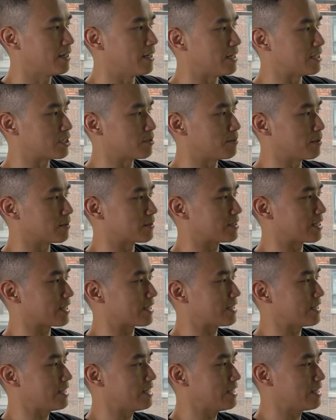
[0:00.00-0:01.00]
It's about
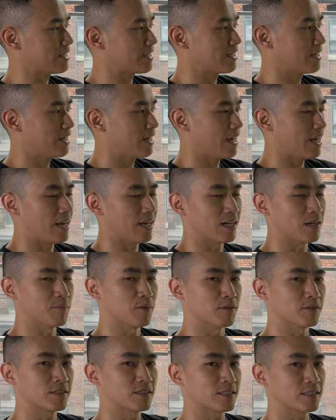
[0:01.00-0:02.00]
technique and
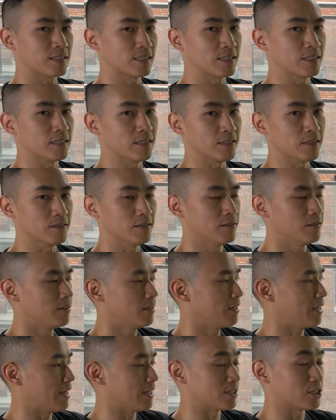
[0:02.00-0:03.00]
about skill
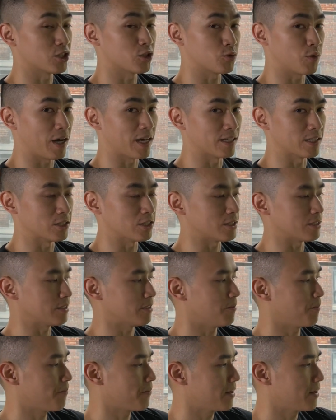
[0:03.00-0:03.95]
and strategy.